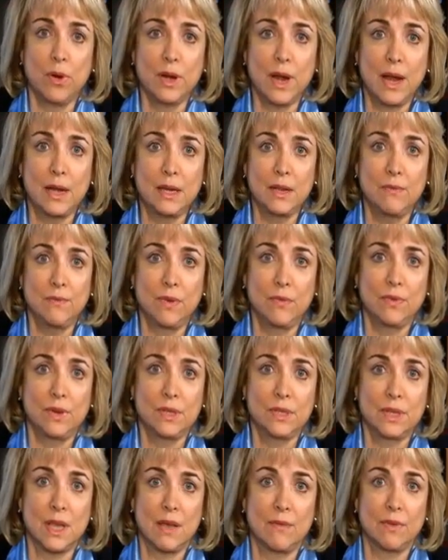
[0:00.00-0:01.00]

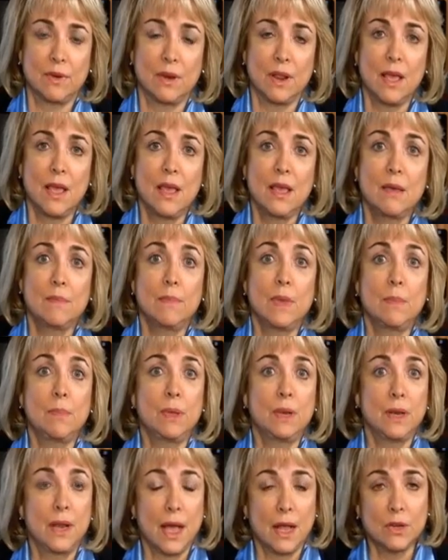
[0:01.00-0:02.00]
1957 may
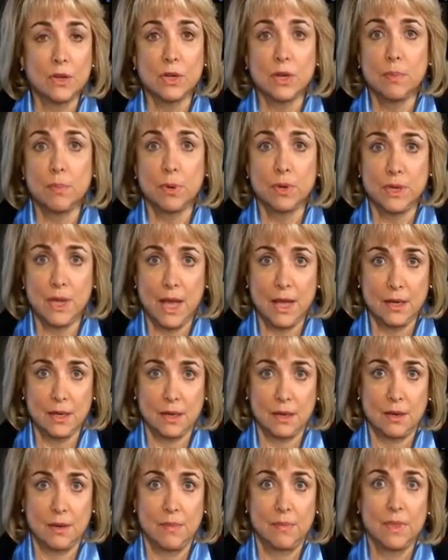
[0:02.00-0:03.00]
be naturally
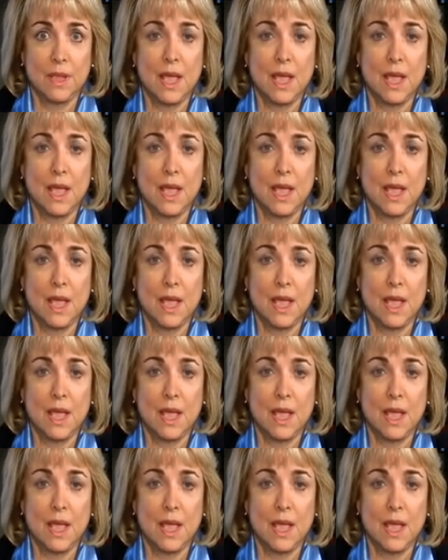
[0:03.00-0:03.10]
protected